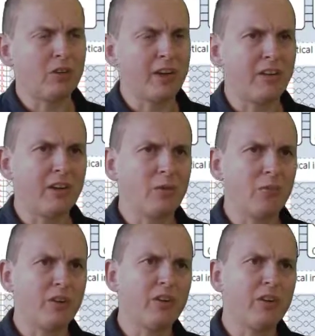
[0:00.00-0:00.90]
area
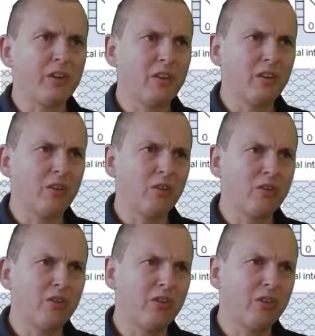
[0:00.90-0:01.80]
where you can use
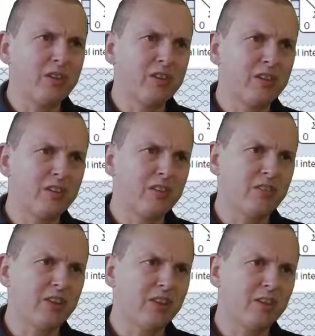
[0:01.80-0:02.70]
these circuits
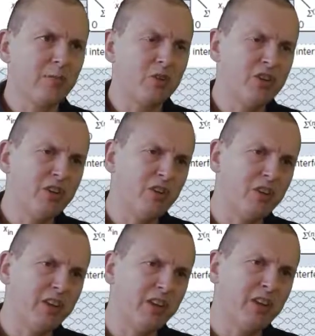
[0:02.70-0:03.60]
is in machine
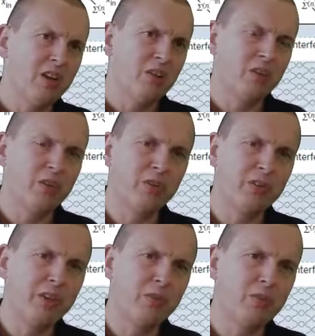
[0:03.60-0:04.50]
learning or neural
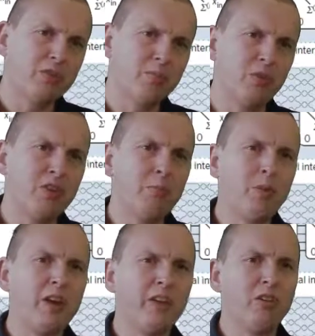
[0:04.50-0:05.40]
networks.
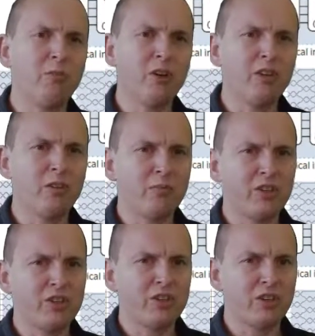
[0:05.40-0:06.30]
Multiply accumulate
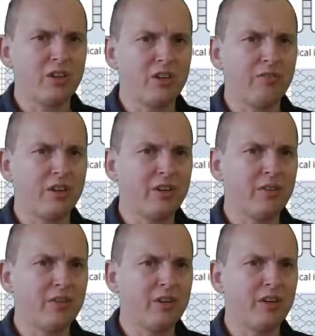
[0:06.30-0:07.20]
operations are
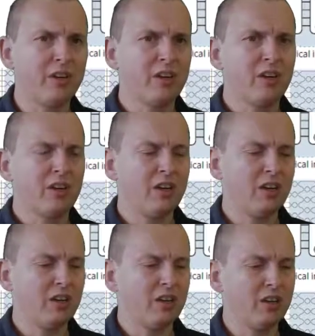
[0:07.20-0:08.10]
very, very
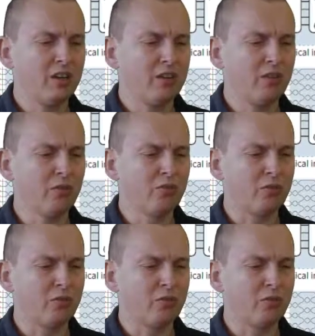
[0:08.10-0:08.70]
useful